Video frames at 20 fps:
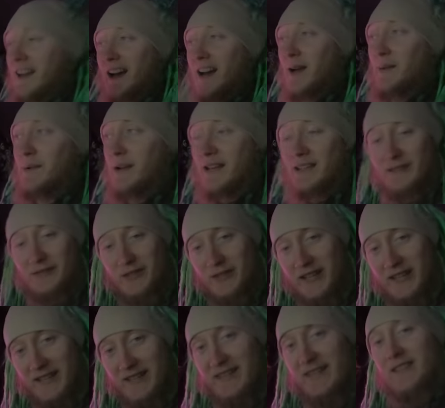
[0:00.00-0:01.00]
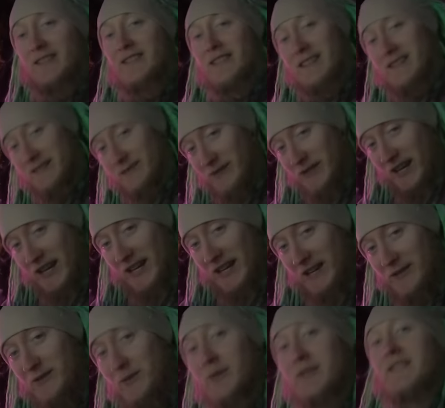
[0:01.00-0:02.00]
I'm gonna end the vlog here. Thank you guys for hanging
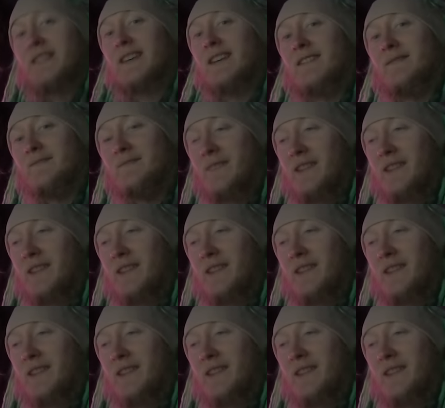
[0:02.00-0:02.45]
out once again.